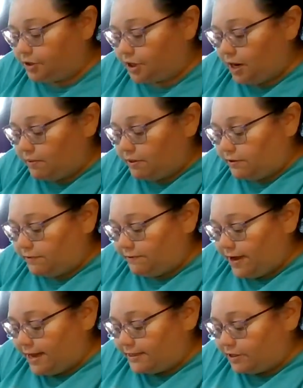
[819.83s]
Showers are
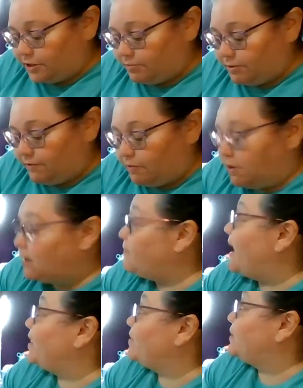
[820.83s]
faster, but if you want
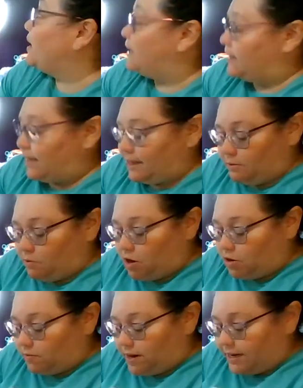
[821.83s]
a bath, we got to get the
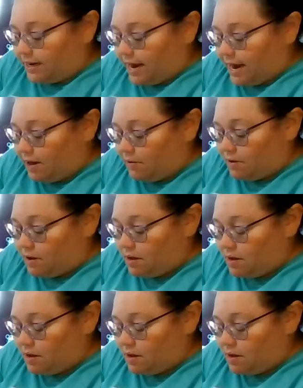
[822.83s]
water ready now.